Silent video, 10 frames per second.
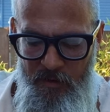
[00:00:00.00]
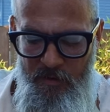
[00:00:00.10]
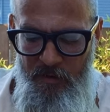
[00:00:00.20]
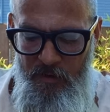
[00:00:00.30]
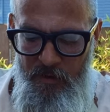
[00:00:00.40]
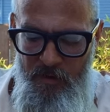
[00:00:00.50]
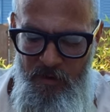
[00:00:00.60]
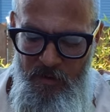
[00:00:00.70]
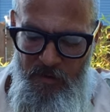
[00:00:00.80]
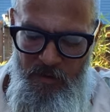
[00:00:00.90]

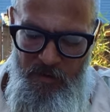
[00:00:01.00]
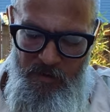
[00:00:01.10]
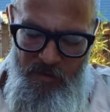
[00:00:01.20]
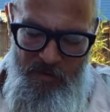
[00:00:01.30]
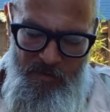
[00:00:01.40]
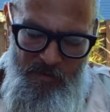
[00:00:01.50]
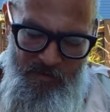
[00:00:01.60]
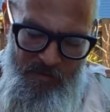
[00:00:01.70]
(no one is talking)